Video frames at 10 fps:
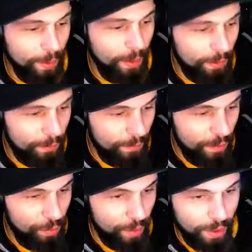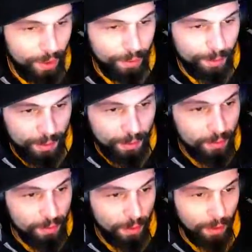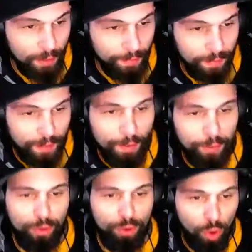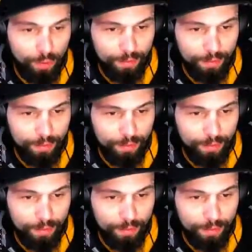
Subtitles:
and see if we can get a little bit top of teams to show off some